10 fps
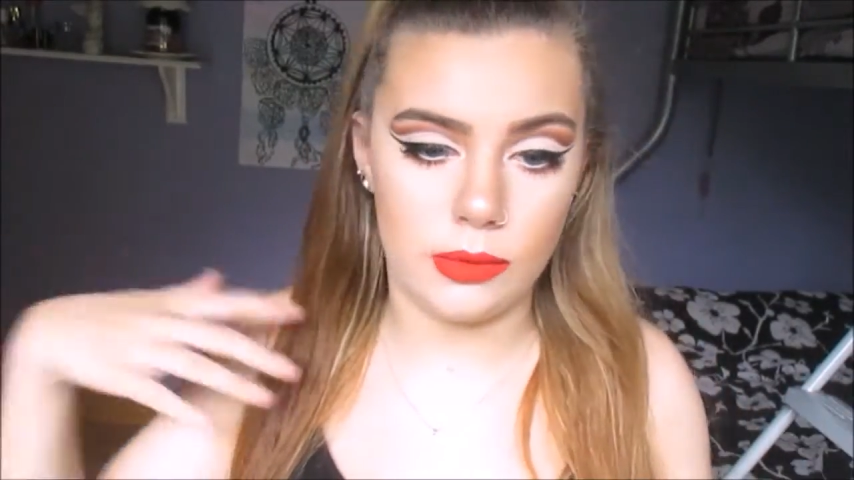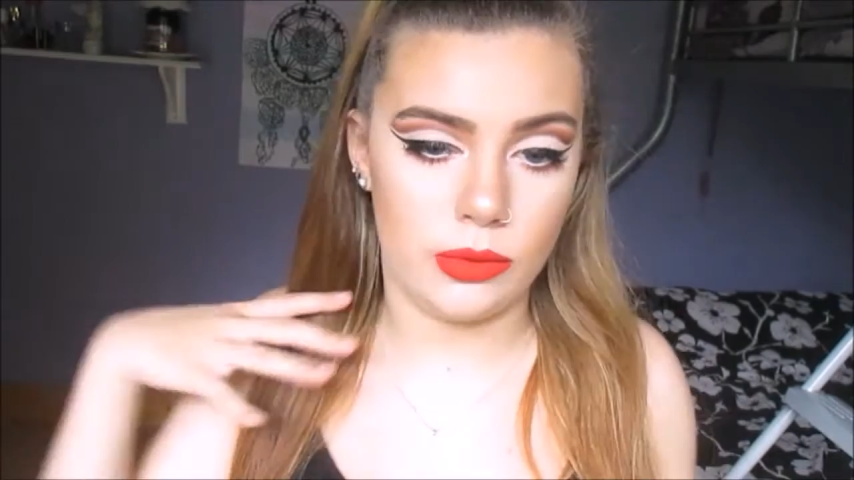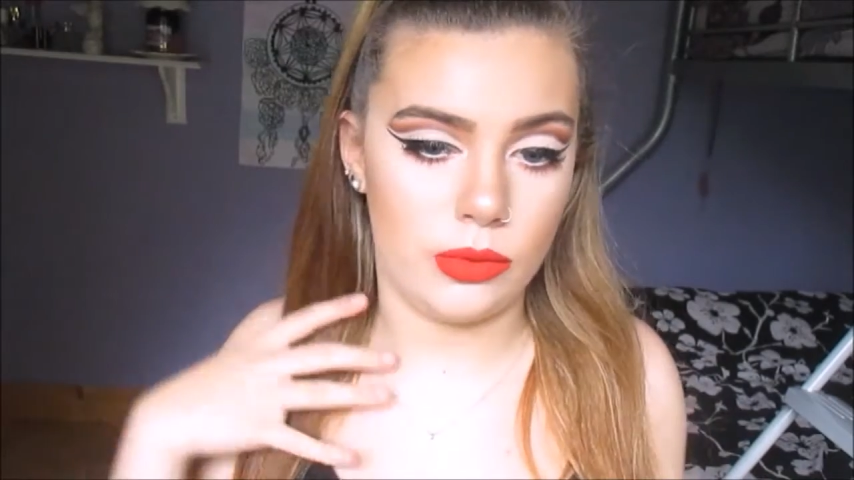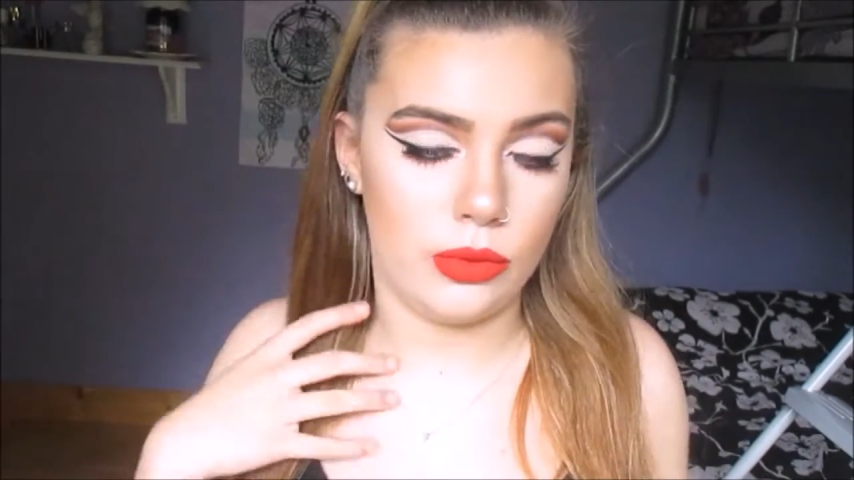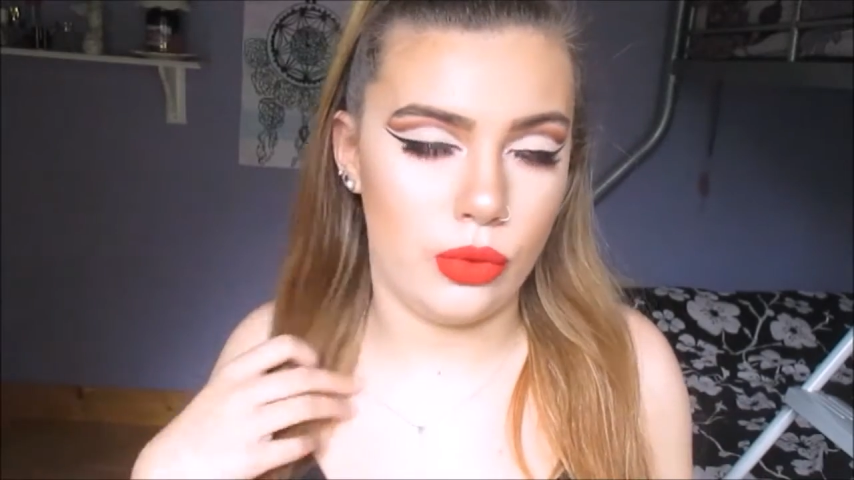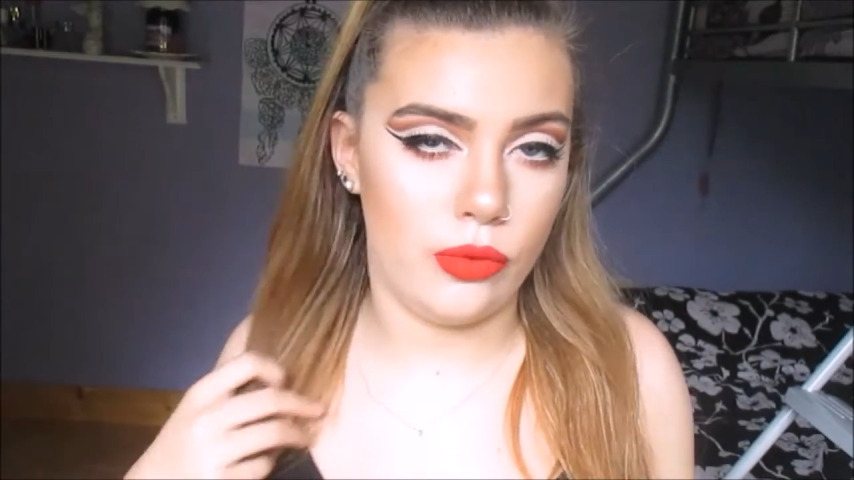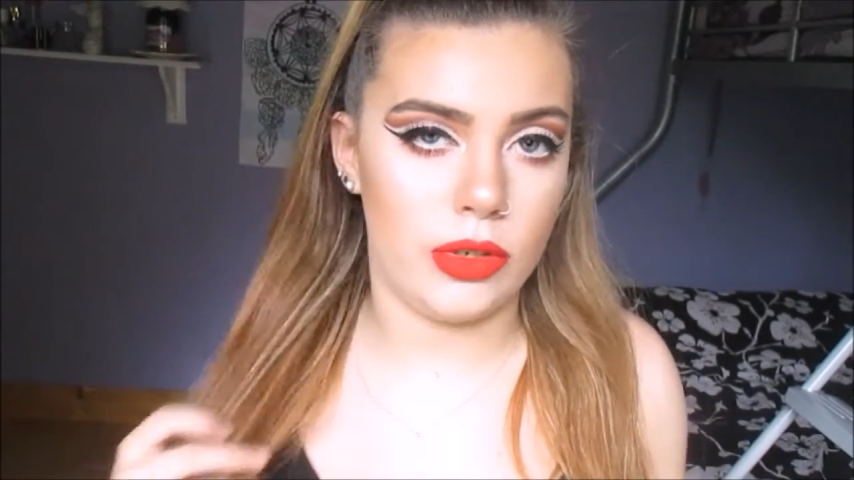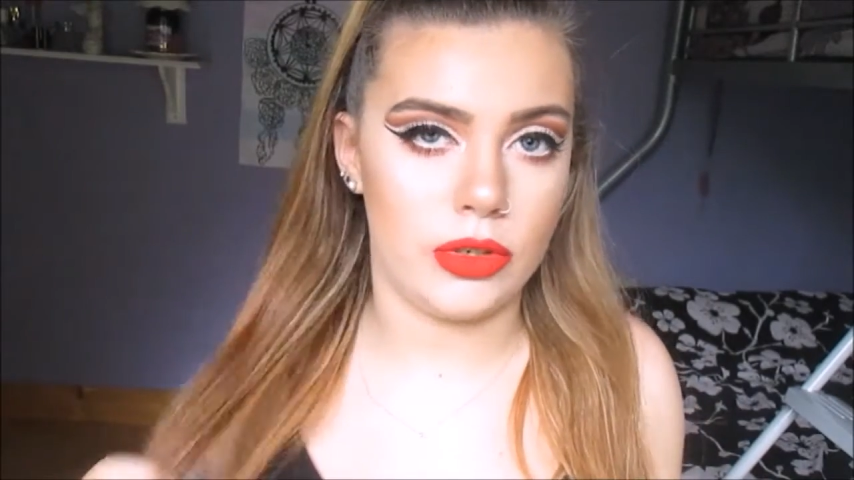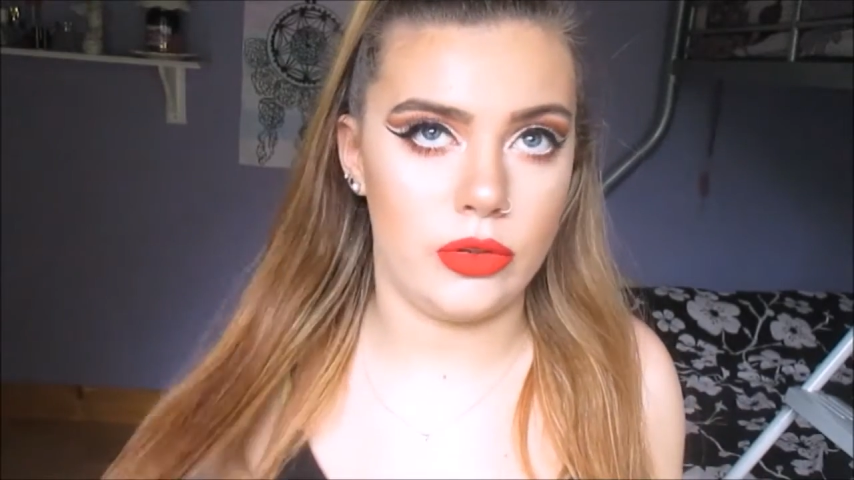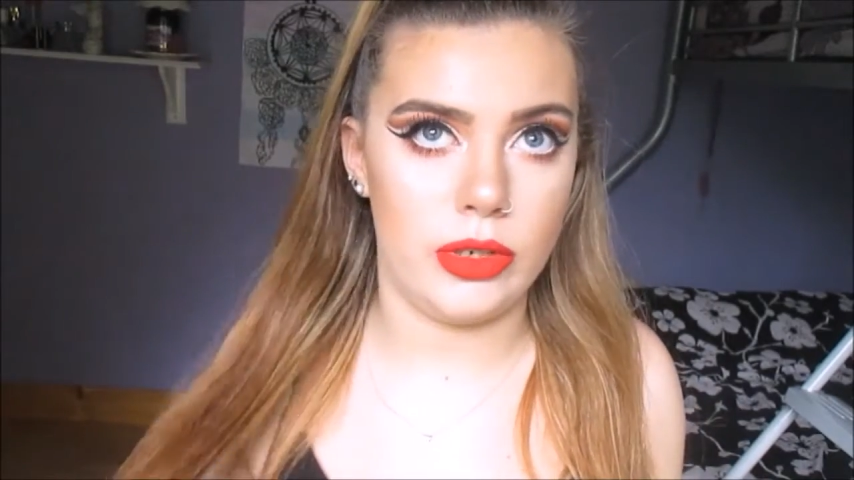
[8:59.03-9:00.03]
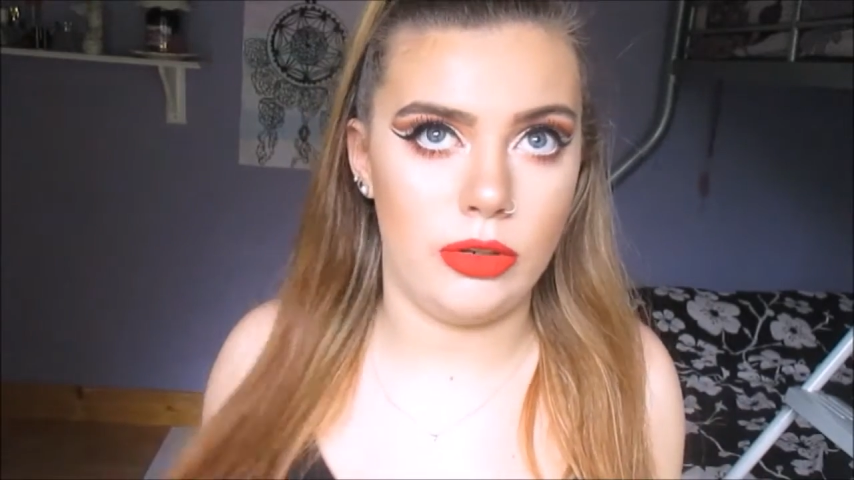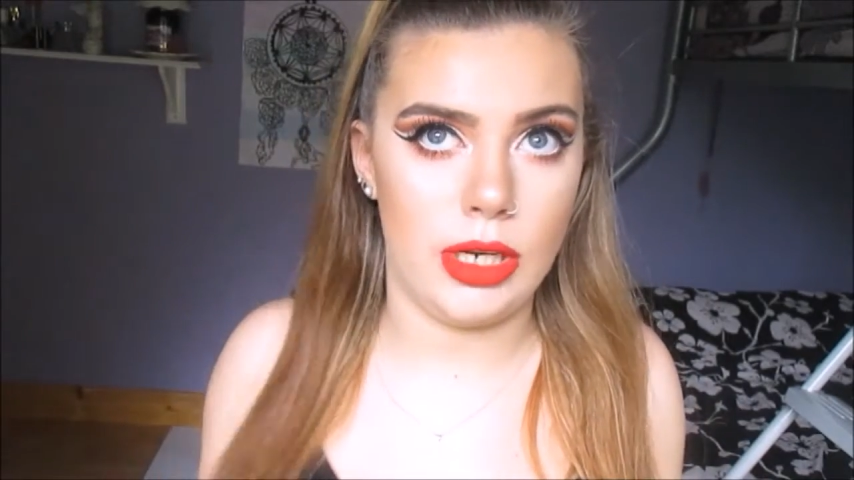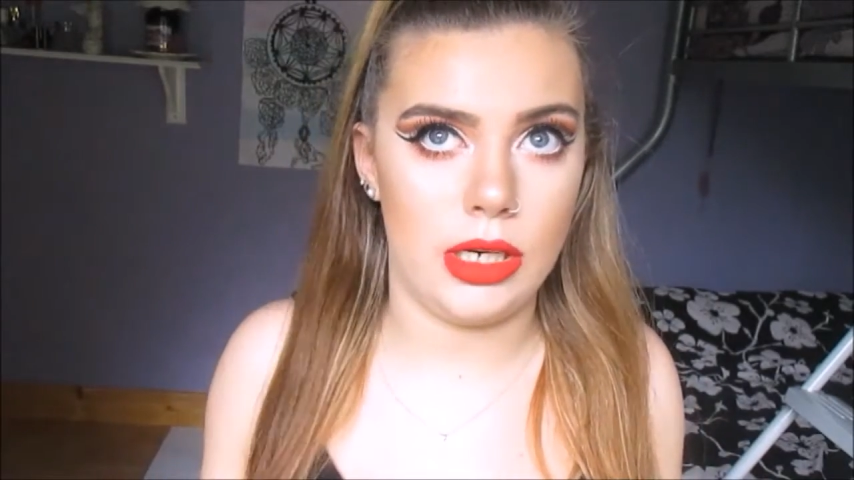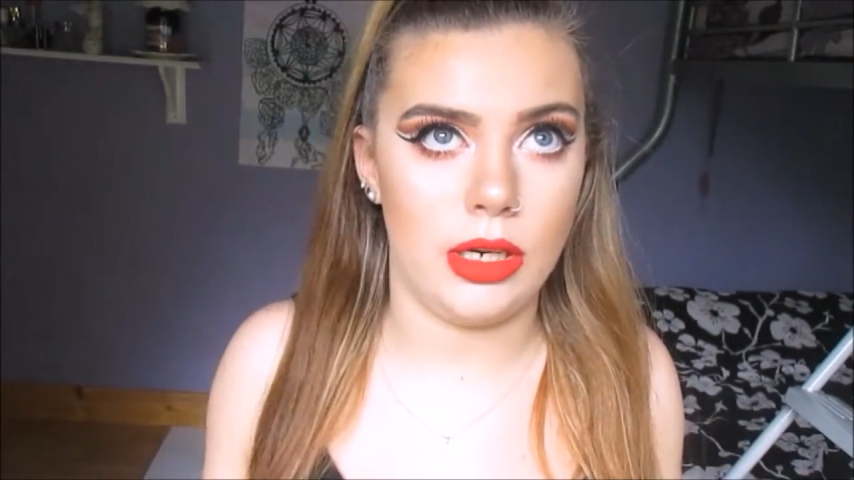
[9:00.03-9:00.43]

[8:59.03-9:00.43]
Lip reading: This was so fun to recreate,